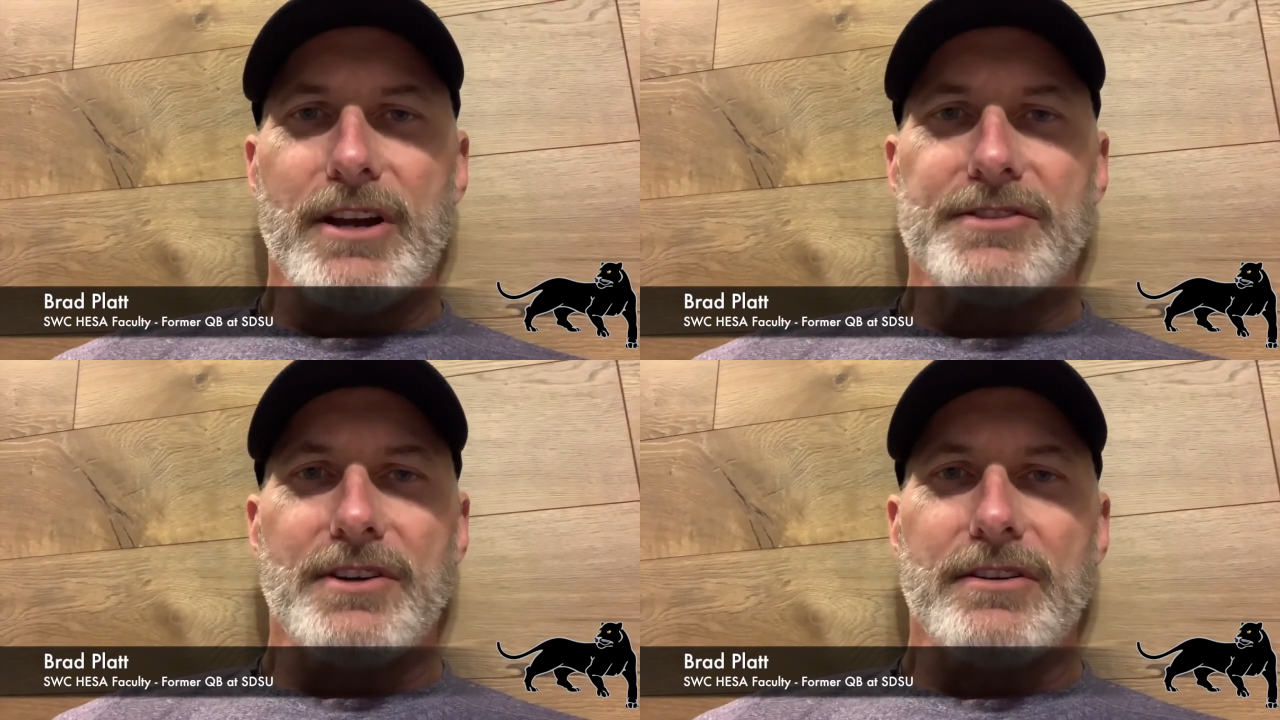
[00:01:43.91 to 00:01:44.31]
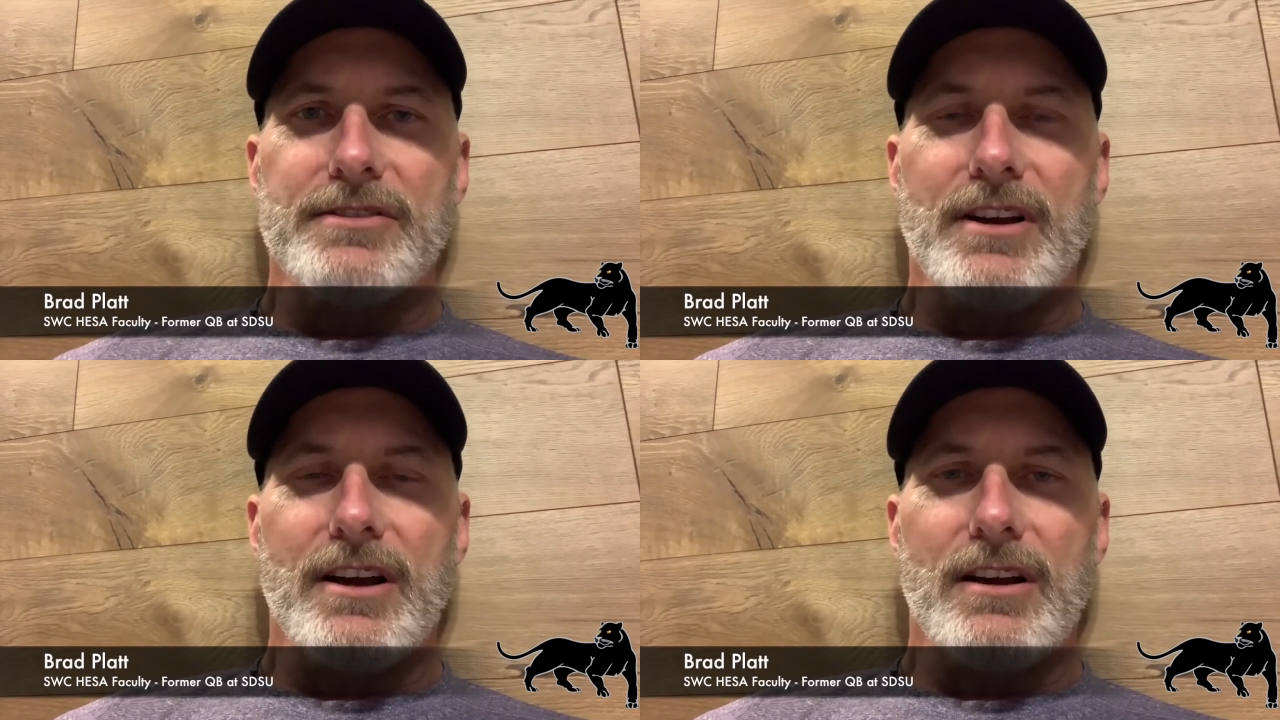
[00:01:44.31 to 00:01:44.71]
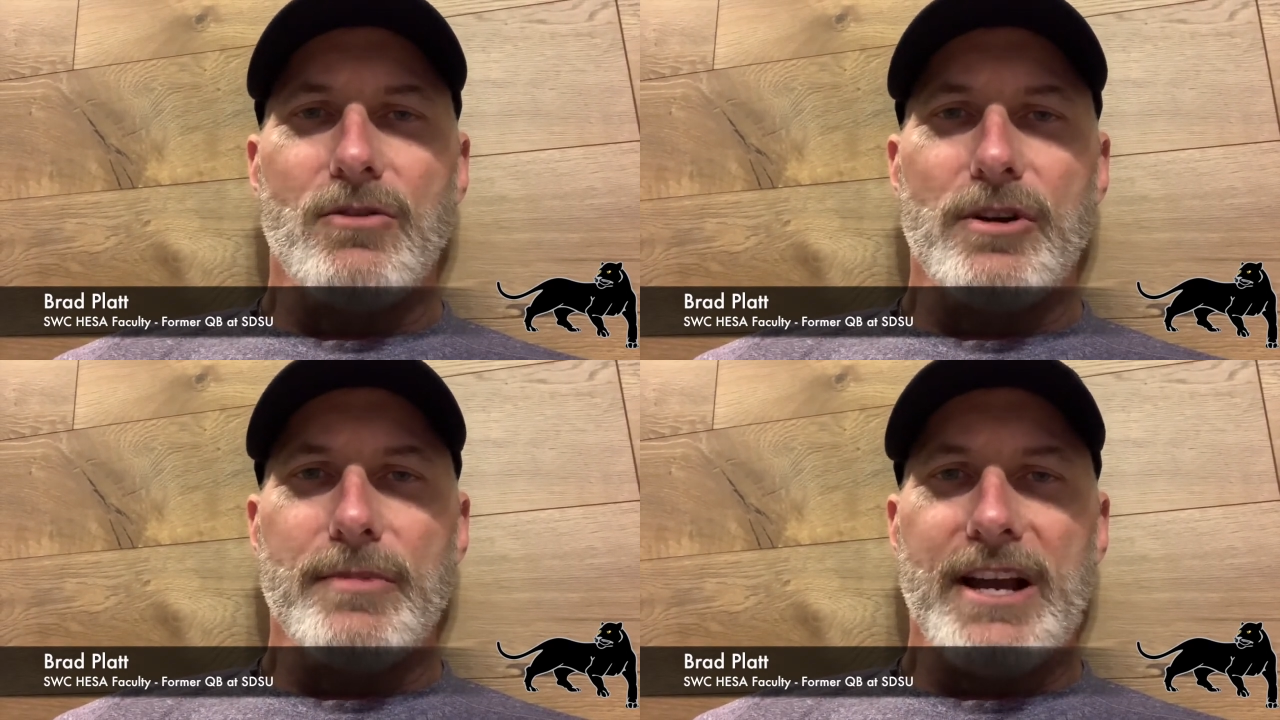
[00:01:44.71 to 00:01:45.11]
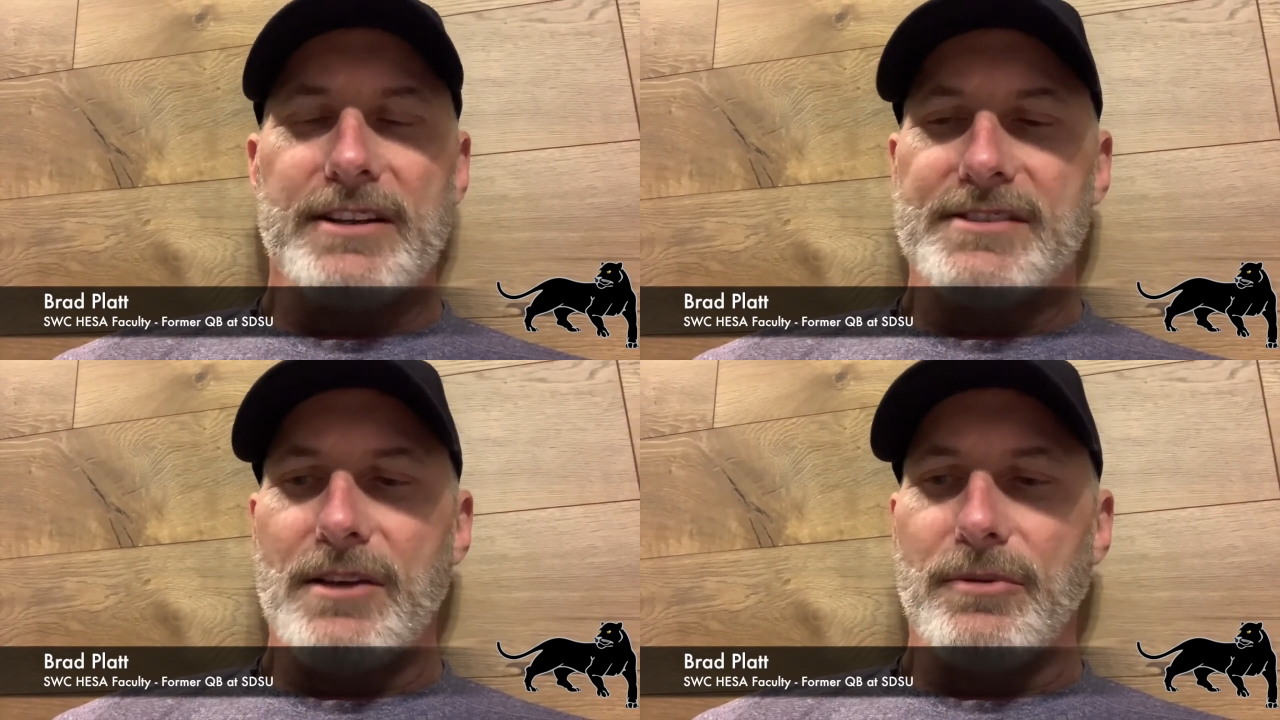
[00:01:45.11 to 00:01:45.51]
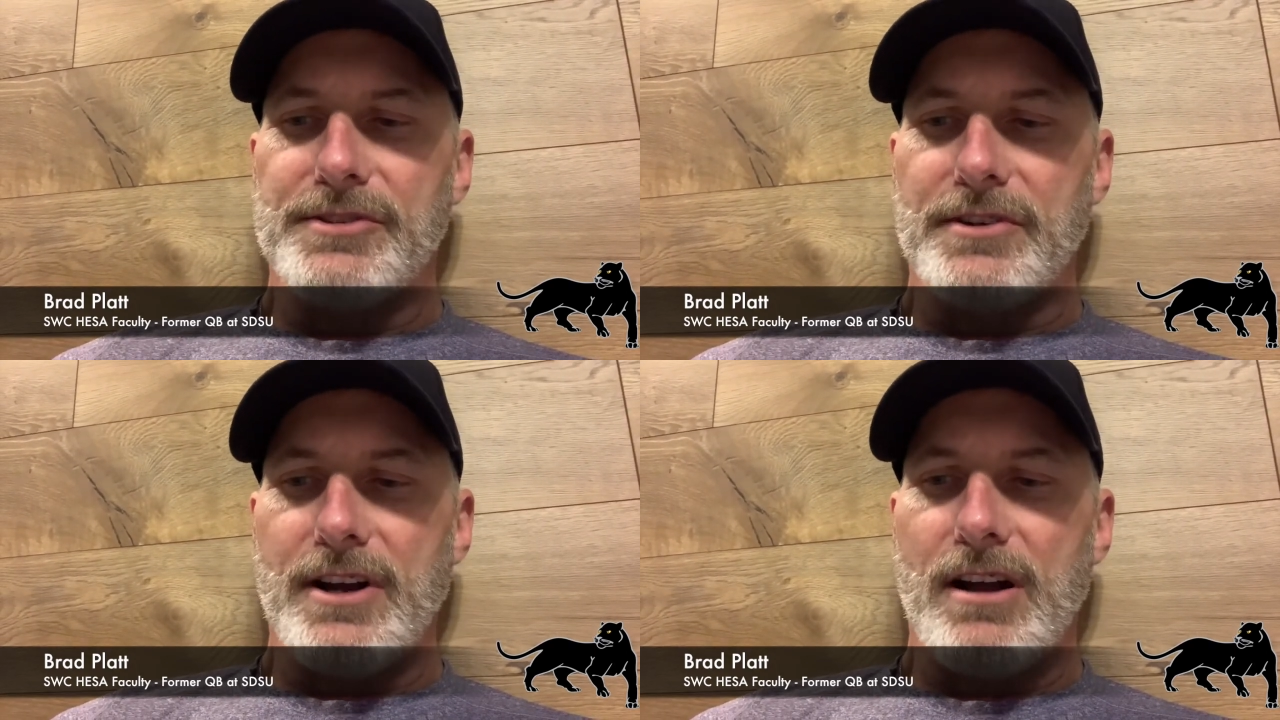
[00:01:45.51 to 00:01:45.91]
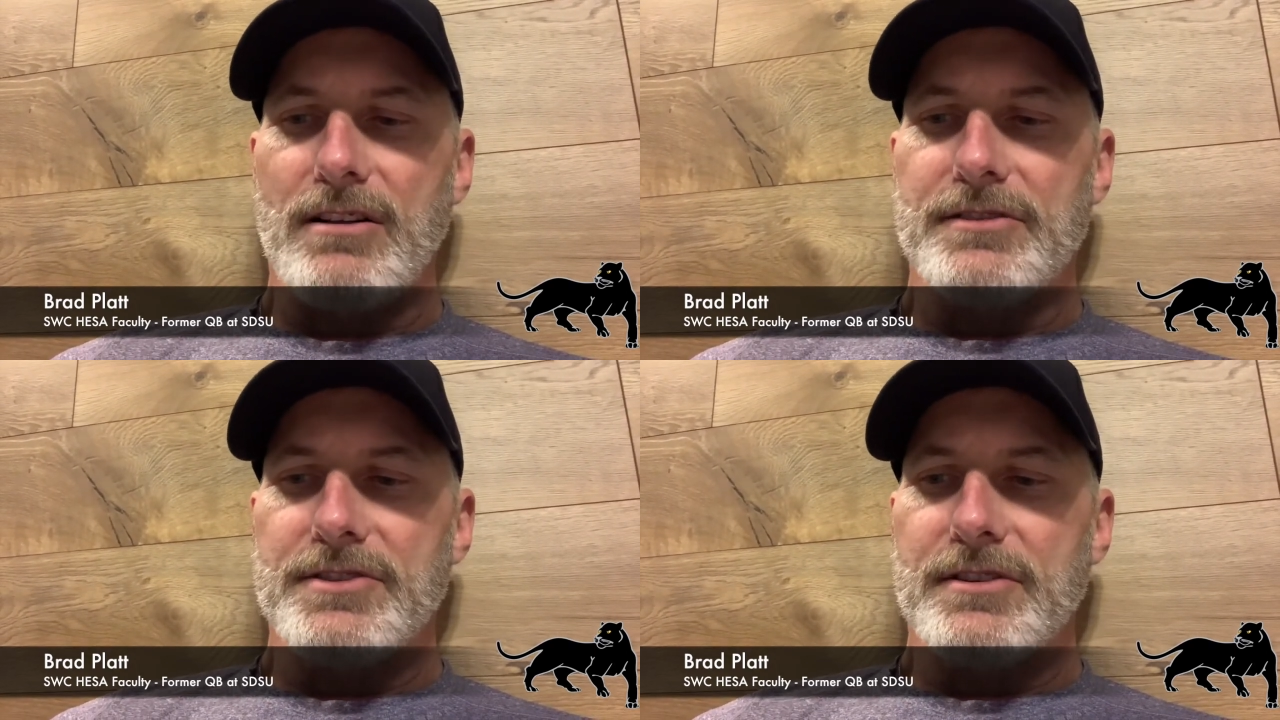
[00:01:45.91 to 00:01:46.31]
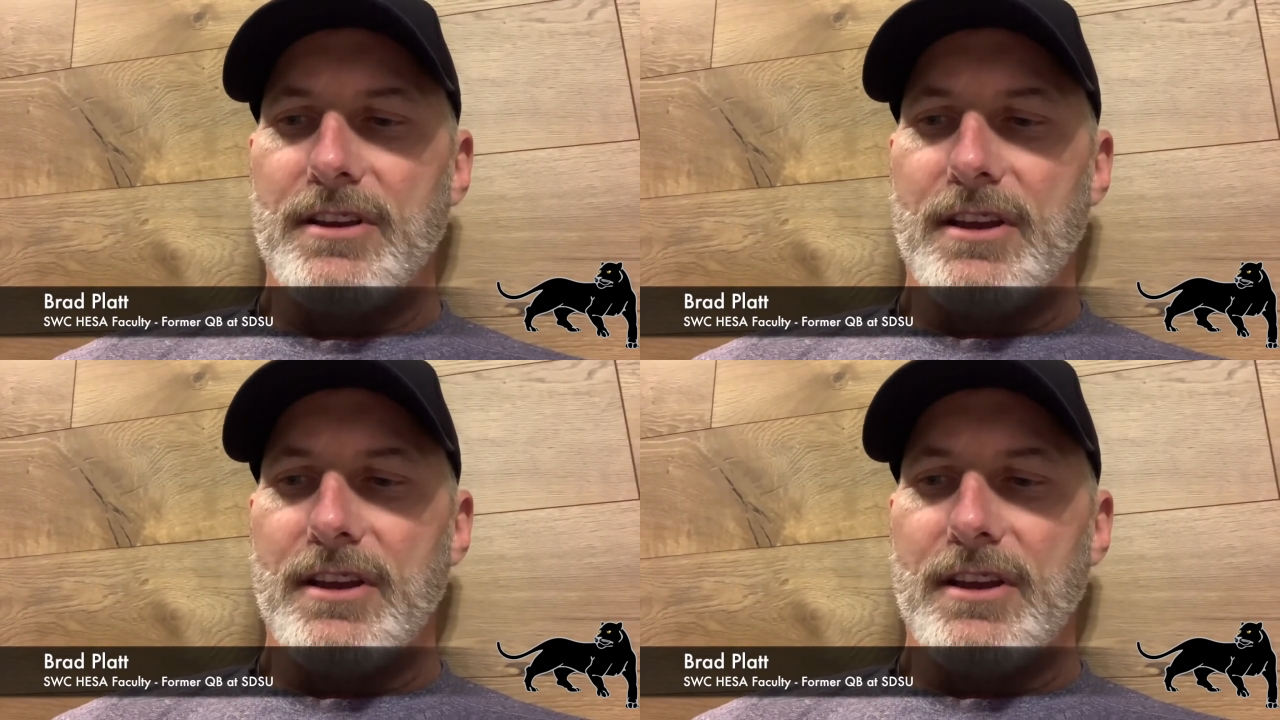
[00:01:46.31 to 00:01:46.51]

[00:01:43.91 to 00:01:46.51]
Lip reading: I started quarterback at Southwestern College.